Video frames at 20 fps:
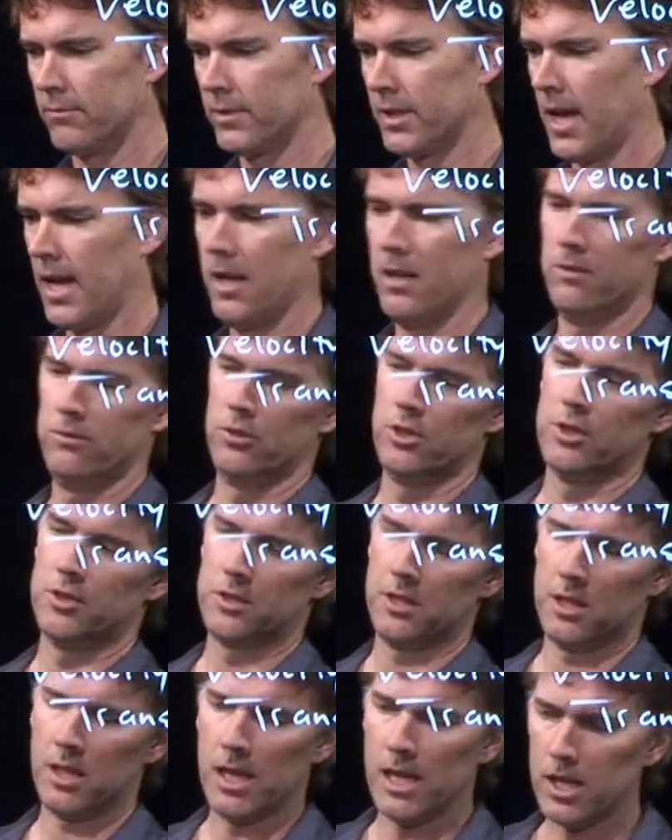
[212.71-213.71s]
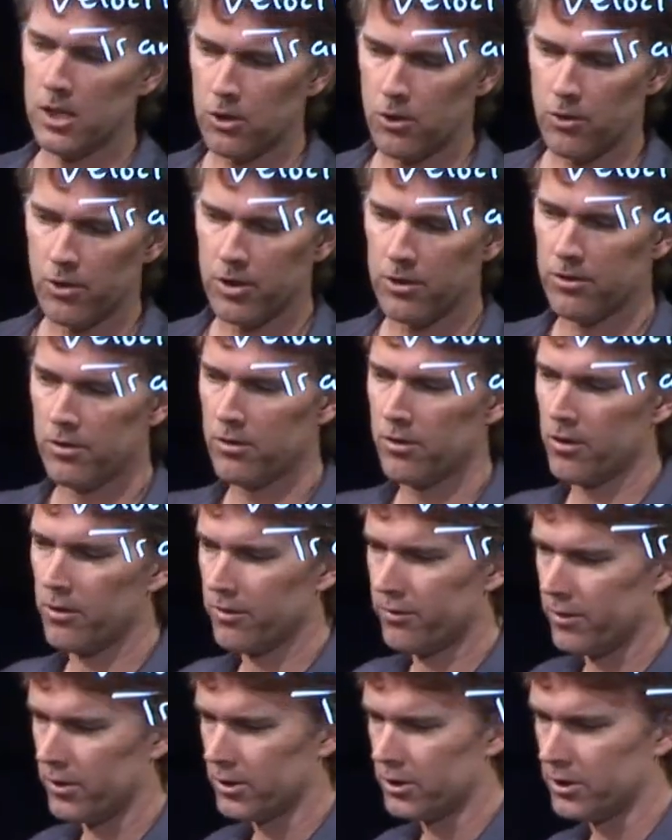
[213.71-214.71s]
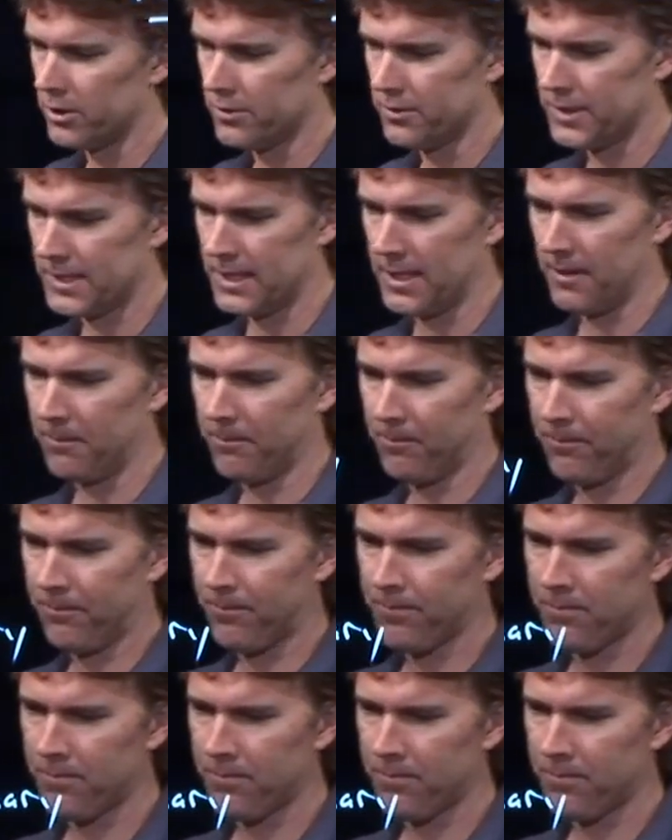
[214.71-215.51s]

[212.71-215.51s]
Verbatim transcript: Okay, just increases as a function of time.